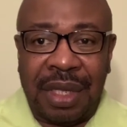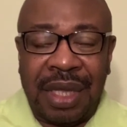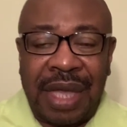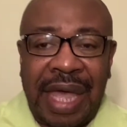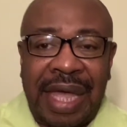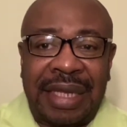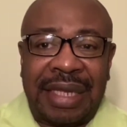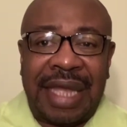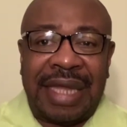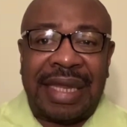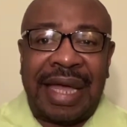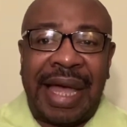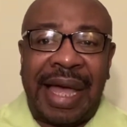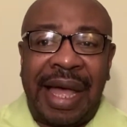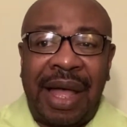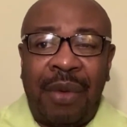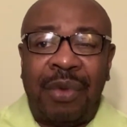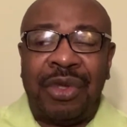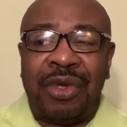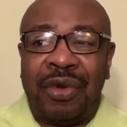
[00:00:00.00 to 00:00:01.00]
And, and
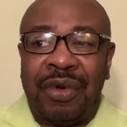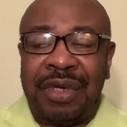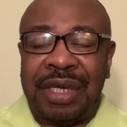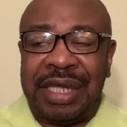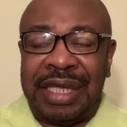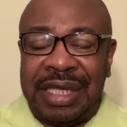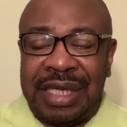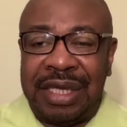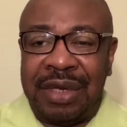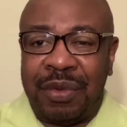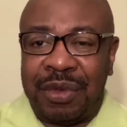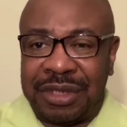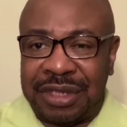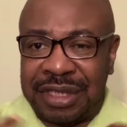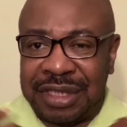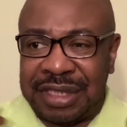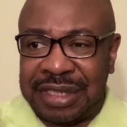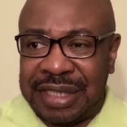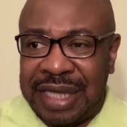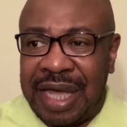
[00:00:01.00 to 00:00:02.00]
how are you going to hear what's
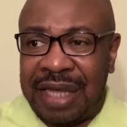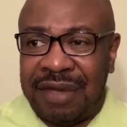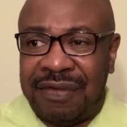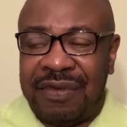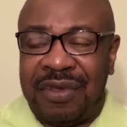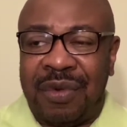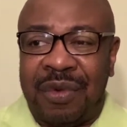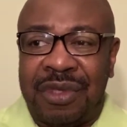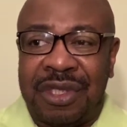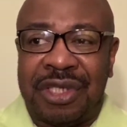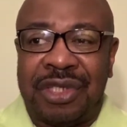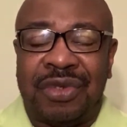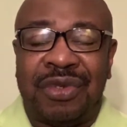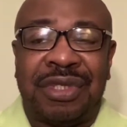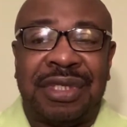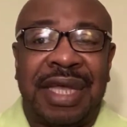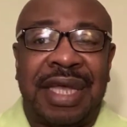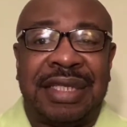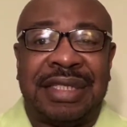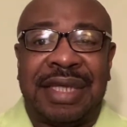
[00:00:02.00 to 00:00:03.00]
inside of you unless you
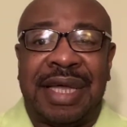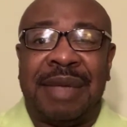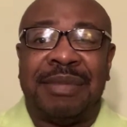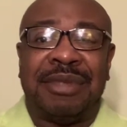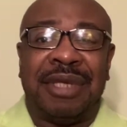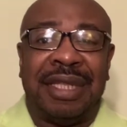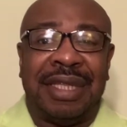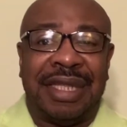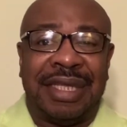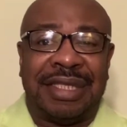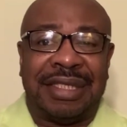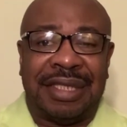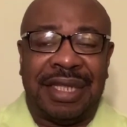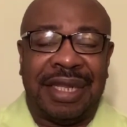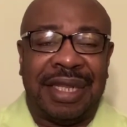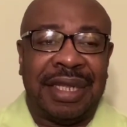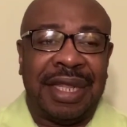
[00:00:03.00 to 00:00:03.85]
take time to listen?